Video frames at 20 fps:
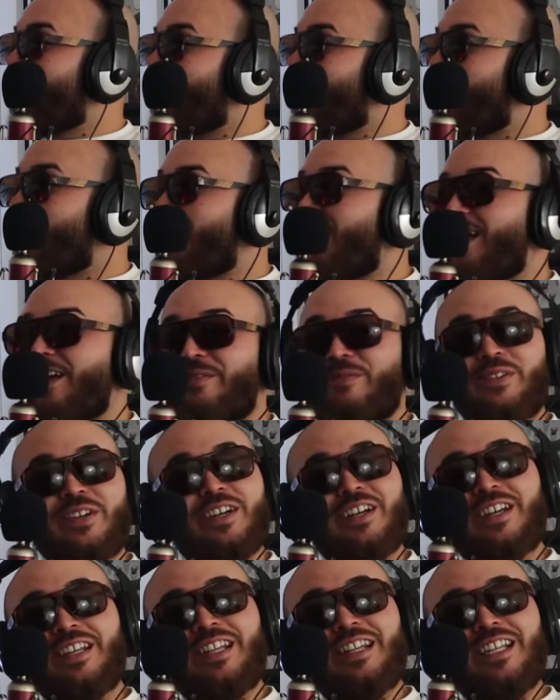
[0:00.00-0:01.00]
Nah,
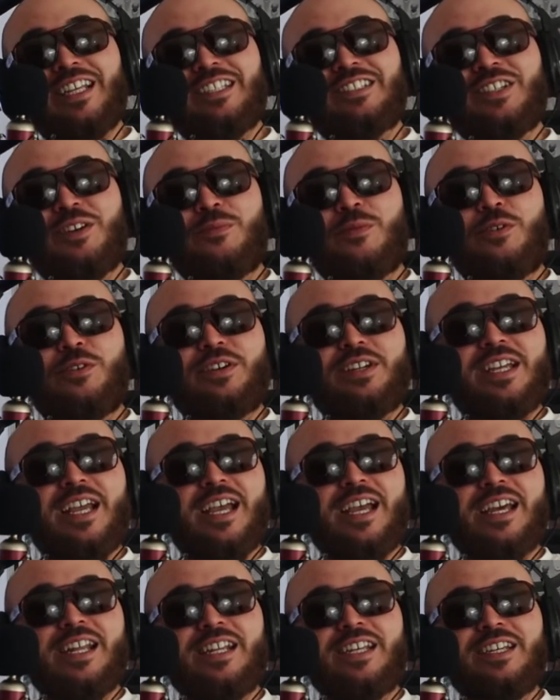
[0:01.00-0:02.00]
bro, that's some
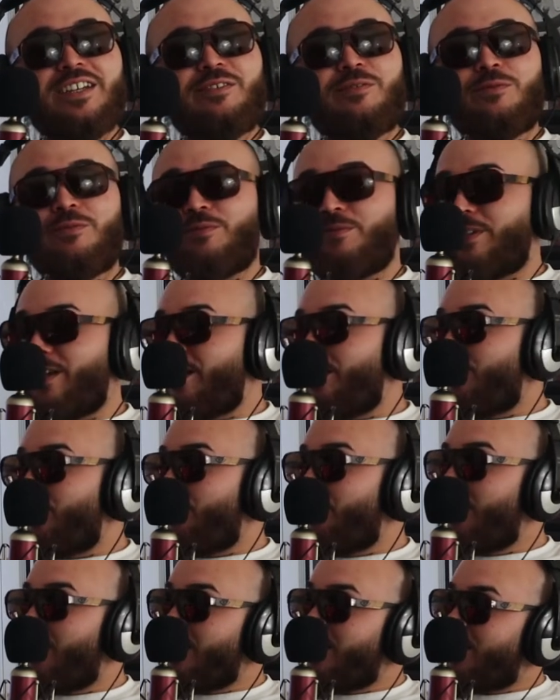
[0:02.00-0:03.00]
organic. Yeah,
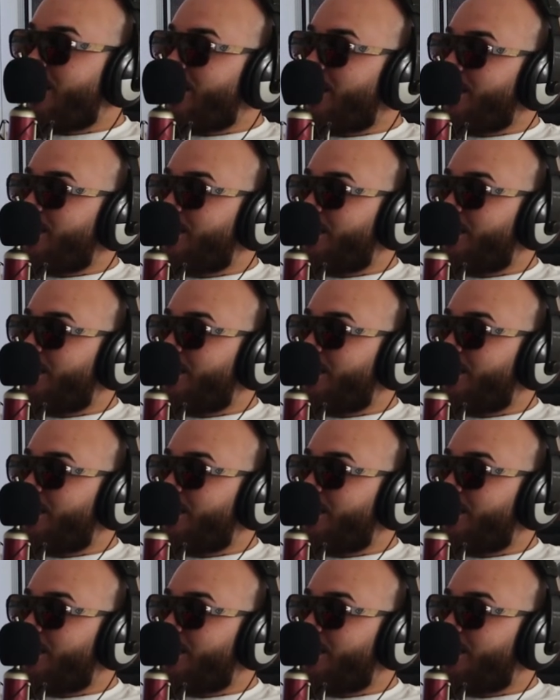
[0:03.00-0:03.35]
right. No,